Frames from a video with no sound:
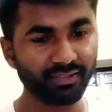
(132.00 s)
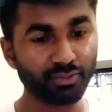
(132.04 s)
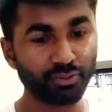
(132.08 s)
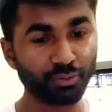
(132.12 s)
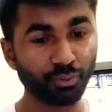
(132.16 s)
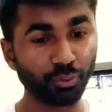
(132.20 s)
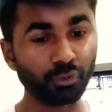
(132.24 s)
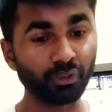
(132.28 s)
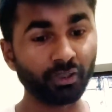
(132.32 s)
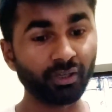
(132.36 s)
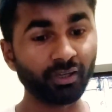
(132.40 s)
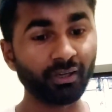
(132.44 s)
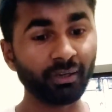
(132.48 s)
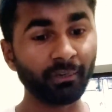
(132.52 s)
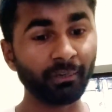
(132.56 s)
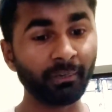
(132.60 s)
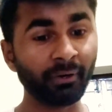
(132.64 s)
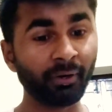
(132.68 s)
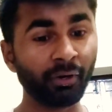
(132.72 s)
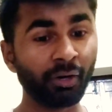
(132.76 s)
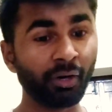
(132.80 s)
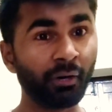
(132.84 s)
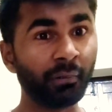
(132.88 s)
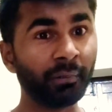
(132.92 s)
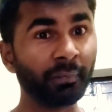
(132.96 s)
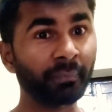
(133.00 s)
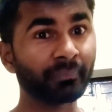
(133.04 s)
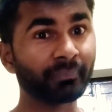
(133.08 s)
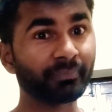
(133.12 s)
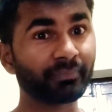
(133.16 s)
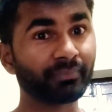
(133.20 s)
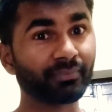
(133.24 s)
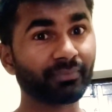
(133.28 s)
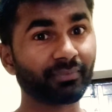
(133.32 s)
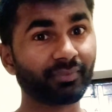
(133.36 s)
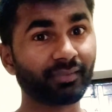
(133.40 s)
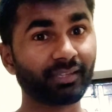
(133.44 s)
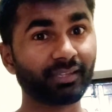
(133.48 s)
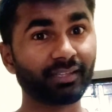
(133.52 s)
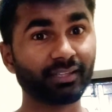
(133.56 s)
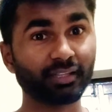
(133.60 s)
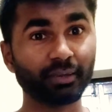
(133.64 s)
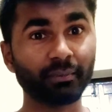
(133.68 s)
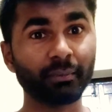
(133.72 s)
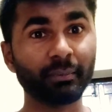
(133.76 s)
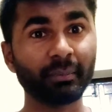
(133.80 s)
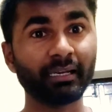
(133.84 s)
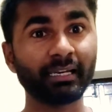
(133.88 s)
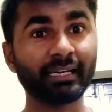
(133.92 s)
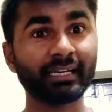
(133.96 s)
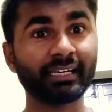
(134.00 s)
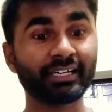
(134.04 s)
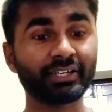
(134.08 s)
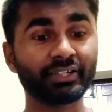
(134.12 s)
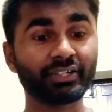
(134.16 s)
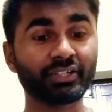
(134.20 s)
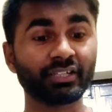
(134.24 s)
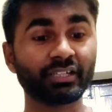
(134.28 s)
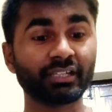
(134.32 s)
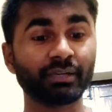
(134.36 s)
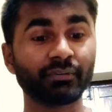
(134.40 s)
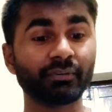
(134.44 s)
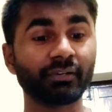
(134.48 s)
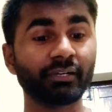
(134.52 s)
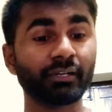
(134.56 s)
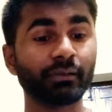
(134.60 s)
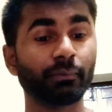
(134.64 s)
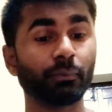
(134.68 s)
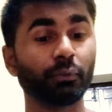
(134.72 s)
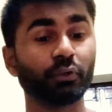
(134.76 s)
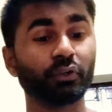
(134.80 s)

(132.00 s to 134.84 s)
total number of the millionaires in the world,